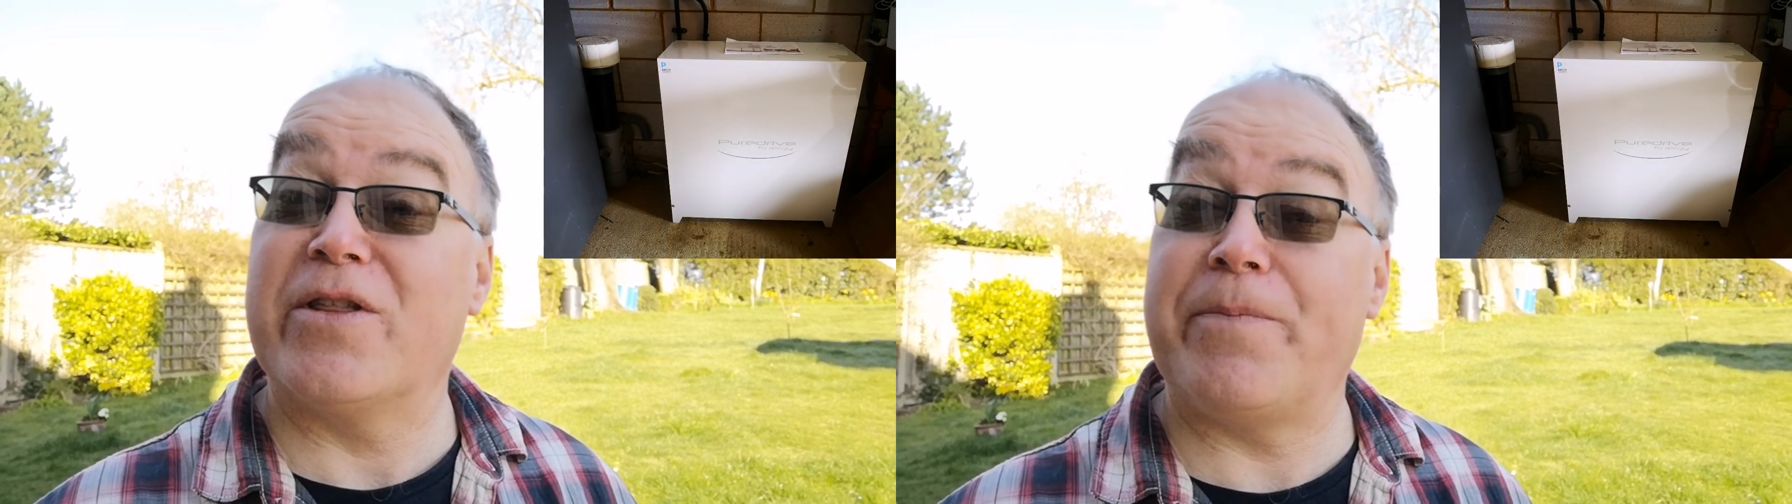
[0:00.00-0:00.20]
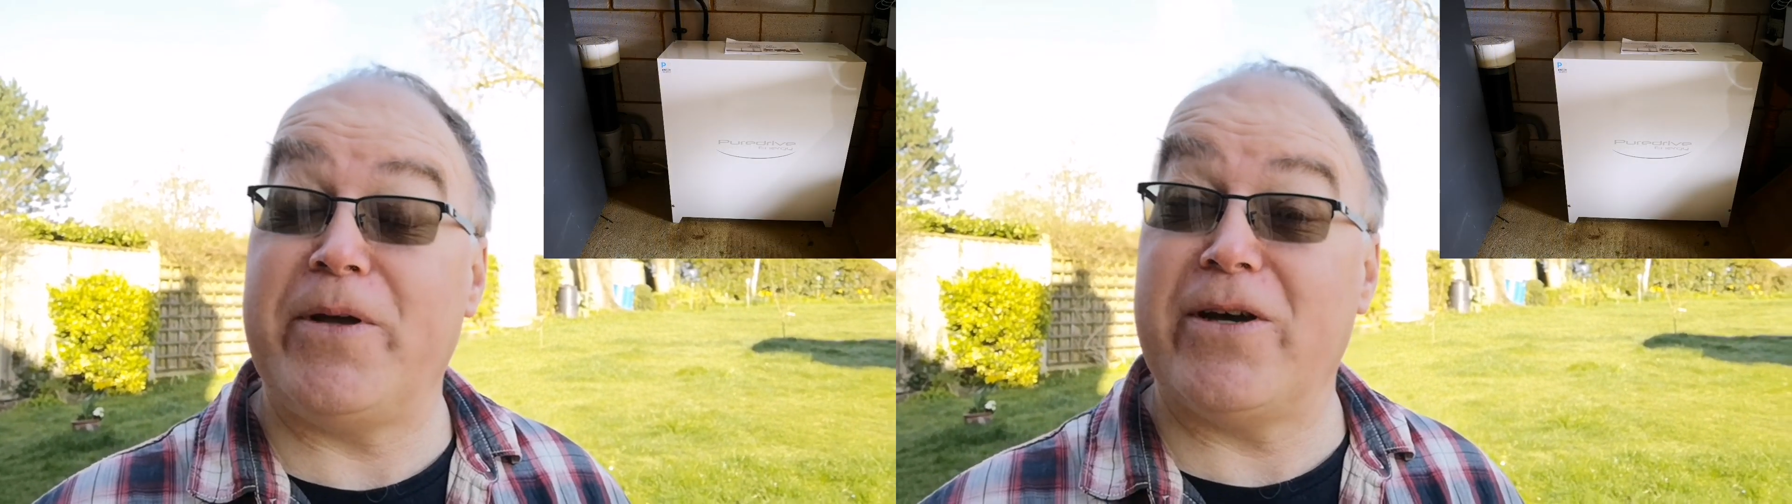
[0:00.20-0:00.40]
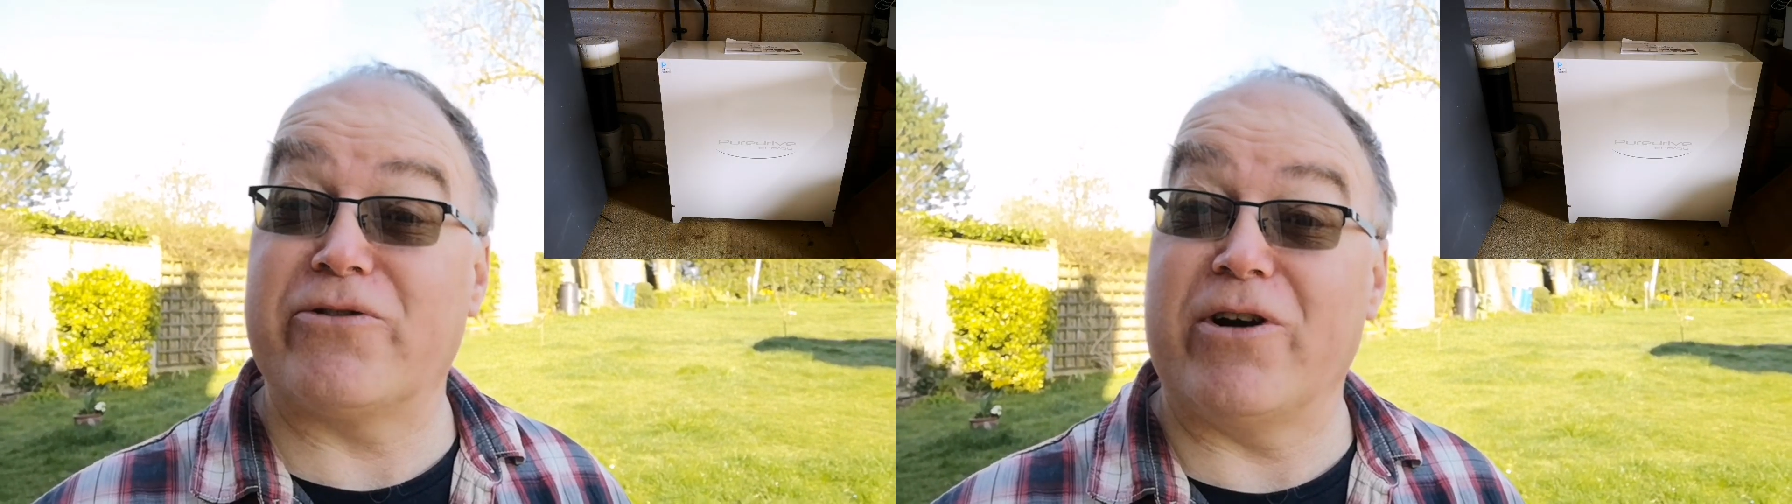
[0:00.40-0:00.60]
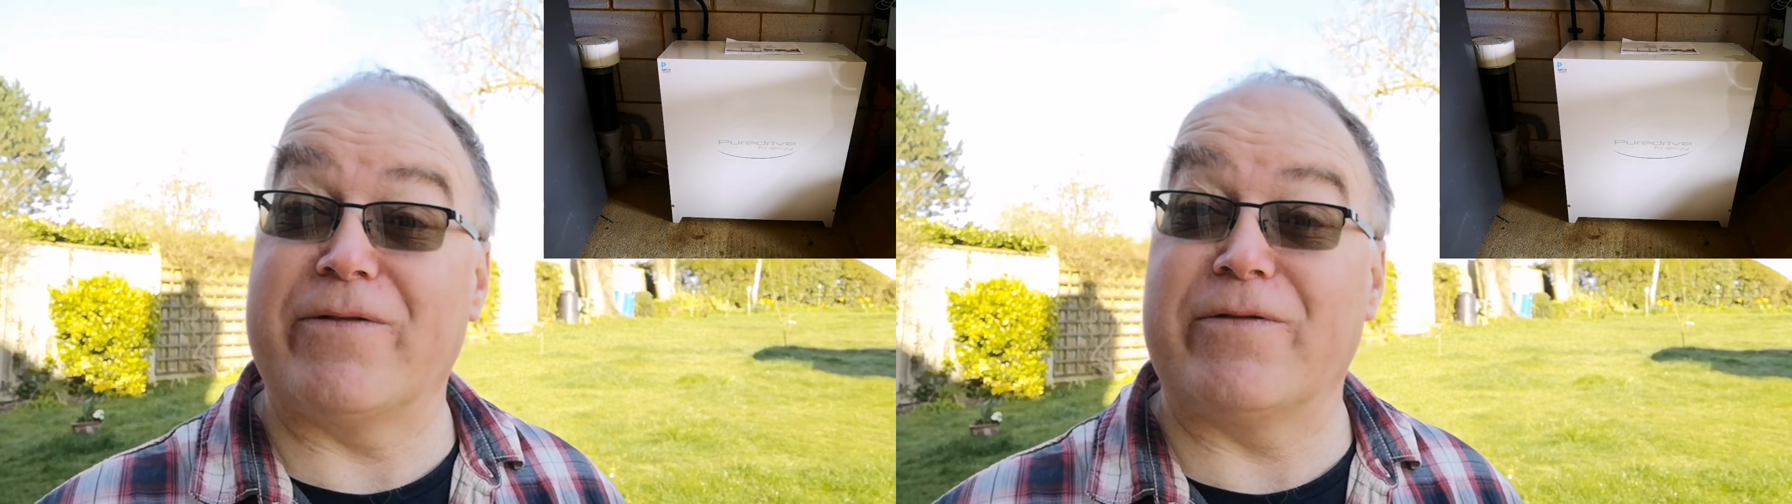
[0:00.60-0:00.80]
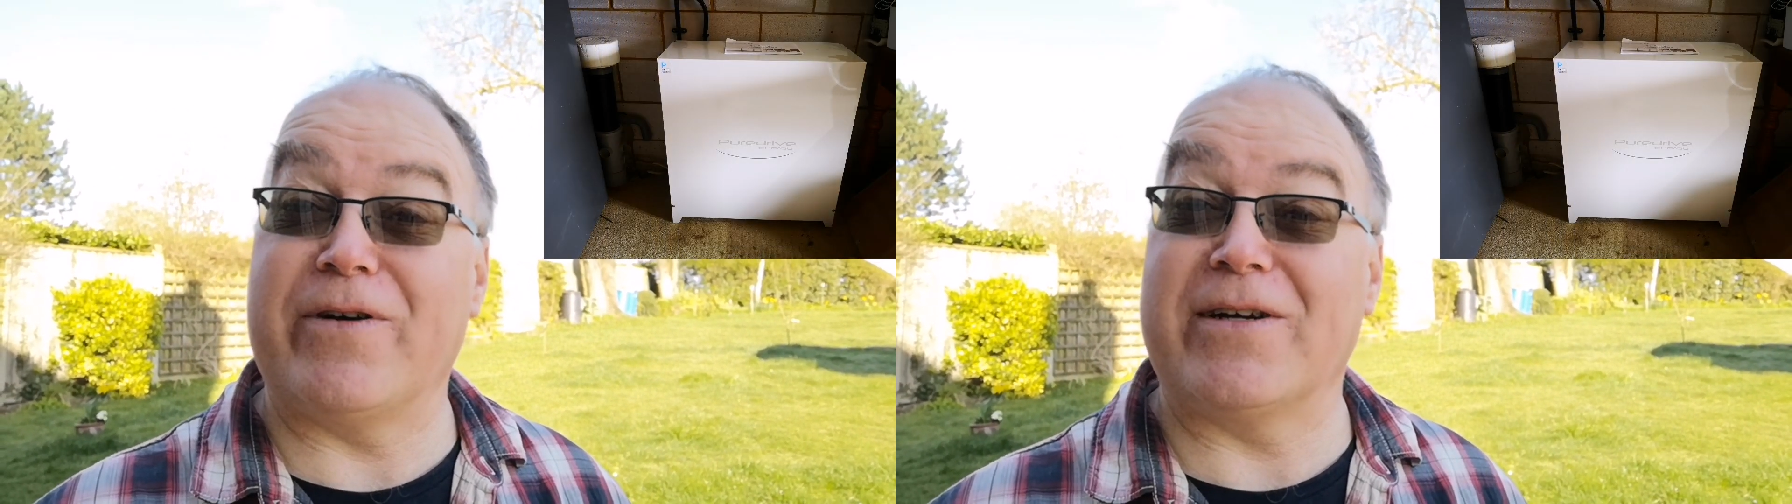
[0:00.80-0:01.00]
the
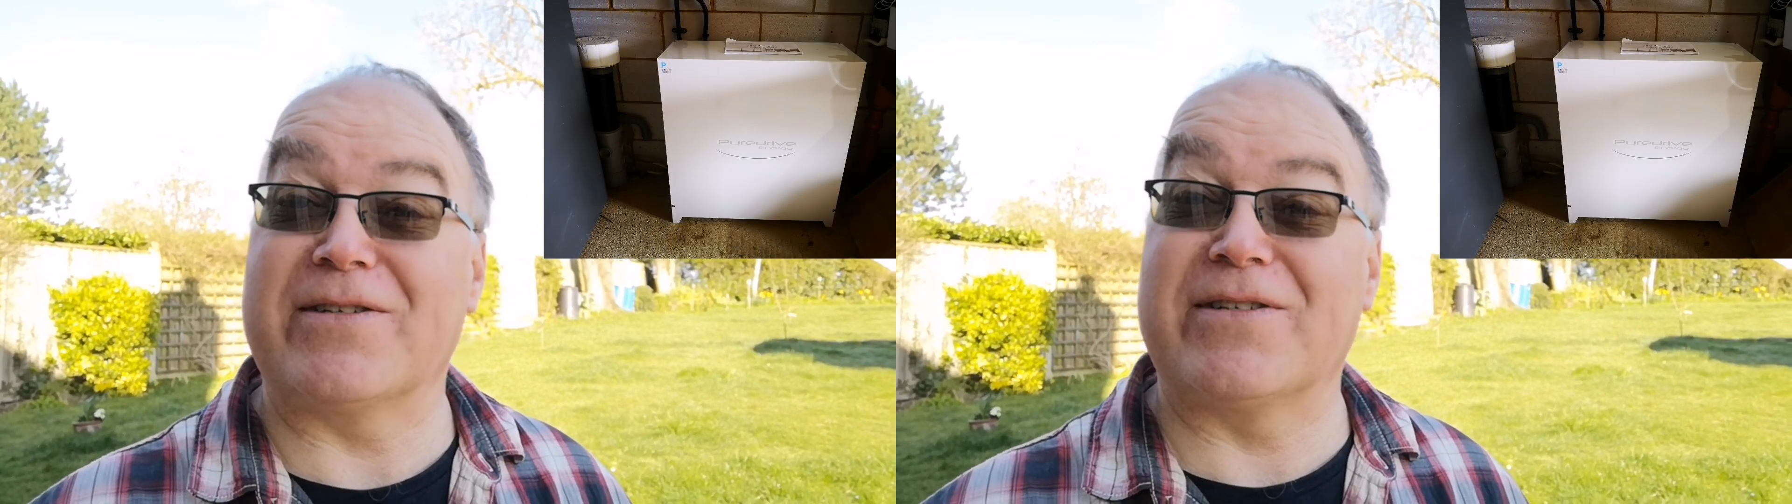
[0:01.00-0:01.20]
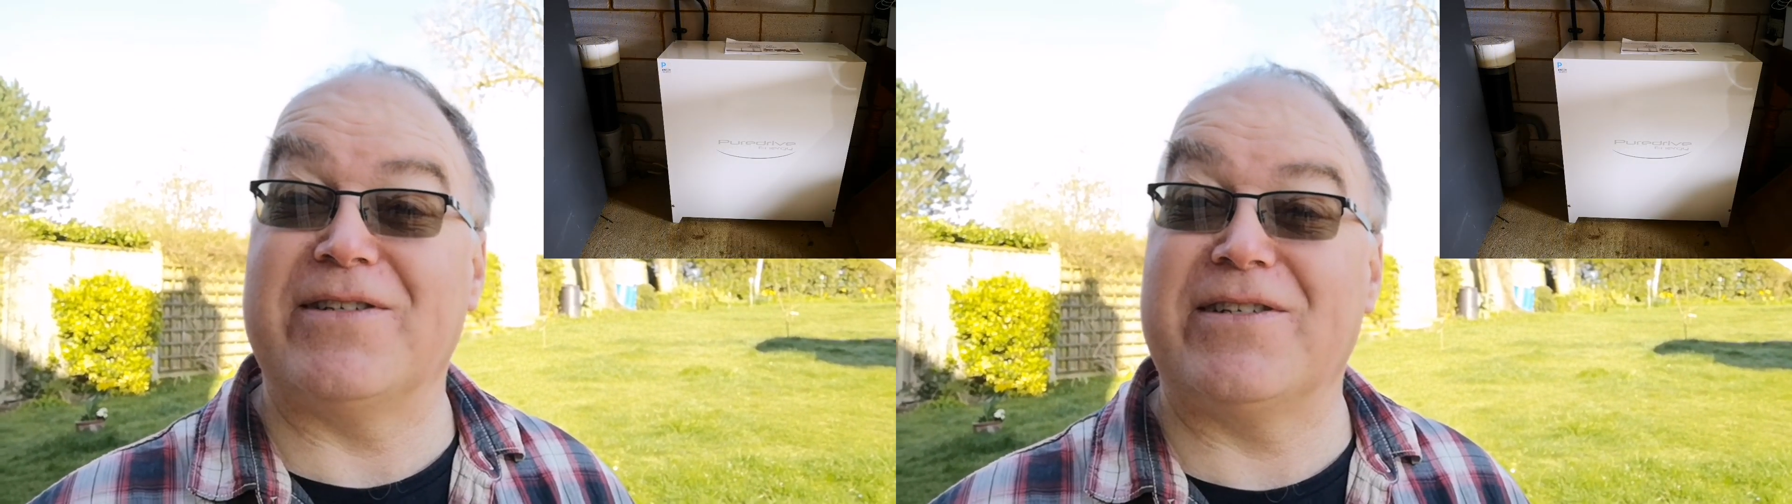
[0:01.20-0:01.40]
Puredrive device.